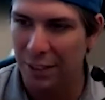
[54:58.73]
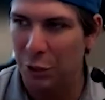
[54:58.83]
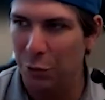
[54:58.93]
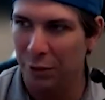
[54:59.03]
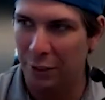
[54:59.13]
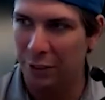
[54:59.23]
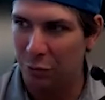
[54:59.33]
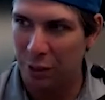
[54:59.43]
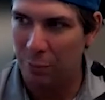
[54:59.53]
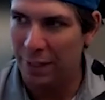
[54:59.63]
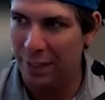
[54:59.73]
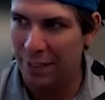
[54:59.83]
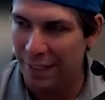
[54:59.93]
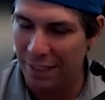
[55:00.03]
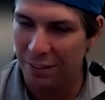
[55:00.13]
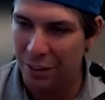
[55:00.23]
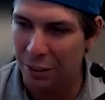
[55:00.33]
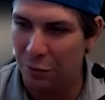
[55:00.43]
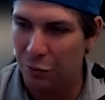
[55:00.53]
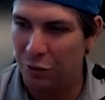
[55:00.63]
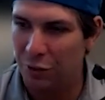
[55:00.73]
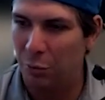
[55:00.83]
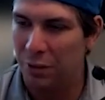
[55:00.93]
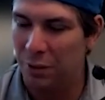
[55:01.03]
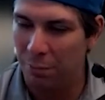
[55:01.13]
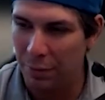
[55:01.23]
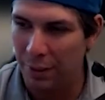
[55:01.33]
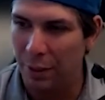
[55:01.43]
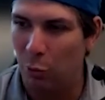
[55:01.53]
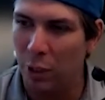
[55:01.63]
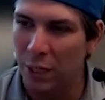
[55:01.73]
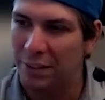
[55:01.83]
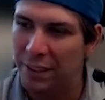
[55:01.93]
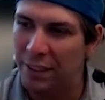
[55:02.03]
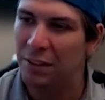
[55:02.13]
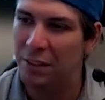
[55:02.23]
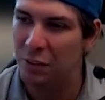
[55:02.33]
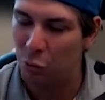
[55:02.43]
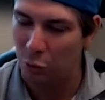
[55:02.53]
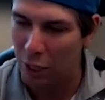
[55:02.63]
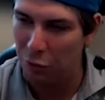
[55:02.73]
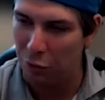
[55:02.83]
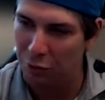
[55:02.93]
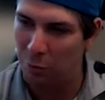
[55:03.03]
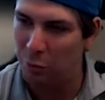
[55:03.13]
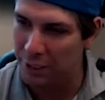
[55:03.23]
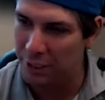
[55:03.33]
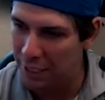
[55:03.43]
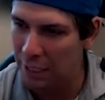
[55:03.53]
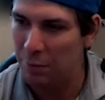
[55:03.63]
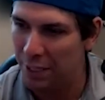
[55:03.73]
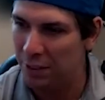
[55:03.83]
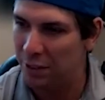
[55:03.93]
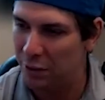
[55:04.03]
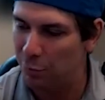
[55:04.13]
you really just want to make it easier for someone to like what is the easiest route for someone to keep getting this